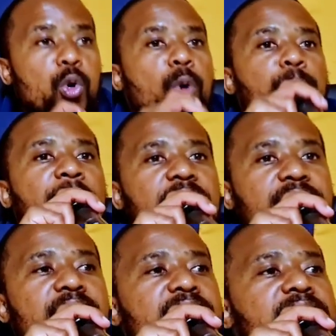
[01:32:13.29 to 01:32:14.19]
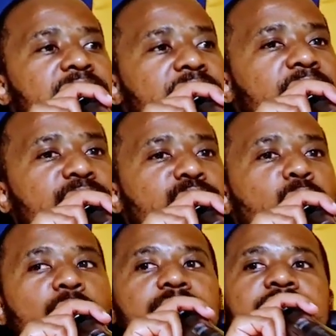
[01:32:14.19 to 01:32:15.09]
So patience gives
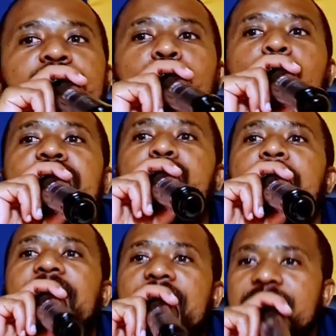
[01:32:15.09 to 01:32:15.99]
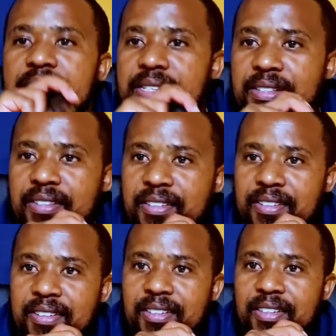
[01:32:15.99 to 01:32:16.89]
you will teach you experience
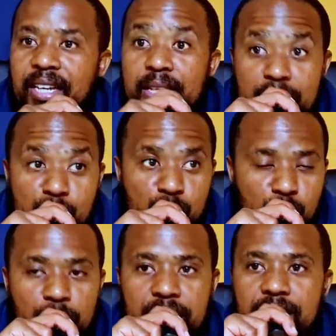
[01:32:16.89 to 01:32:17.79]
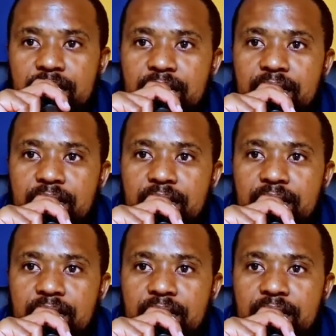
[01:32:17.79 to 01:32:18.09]
in this truth.